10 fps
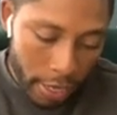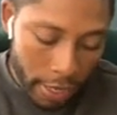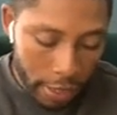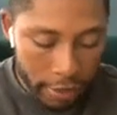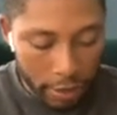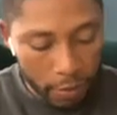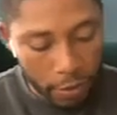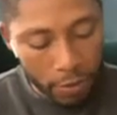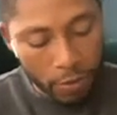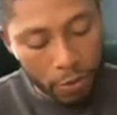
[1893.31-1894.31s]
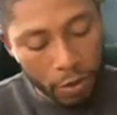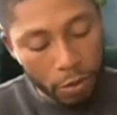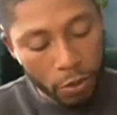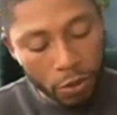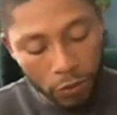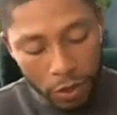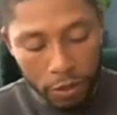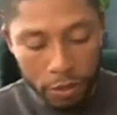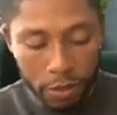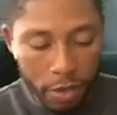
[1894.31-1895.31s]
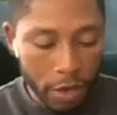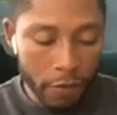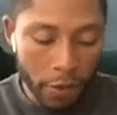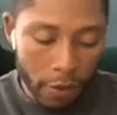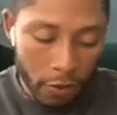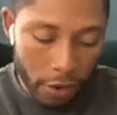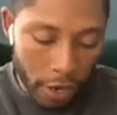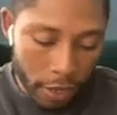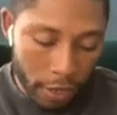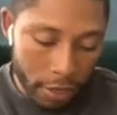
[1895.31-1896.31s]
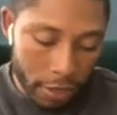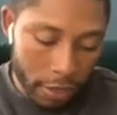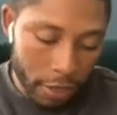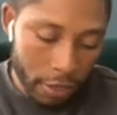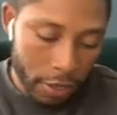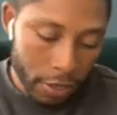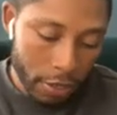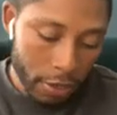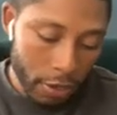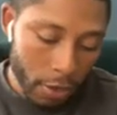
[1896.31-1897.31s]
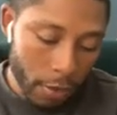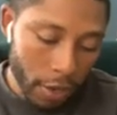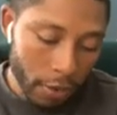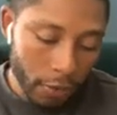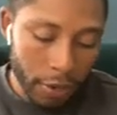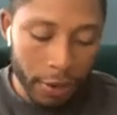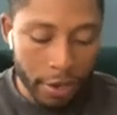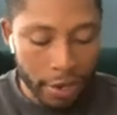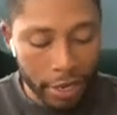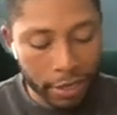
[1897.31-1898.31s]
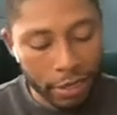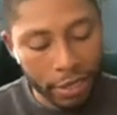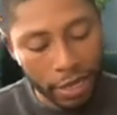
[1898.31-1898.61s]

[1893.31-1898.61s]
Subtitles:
It is some of the most fun I've ever had along my career here at NASA.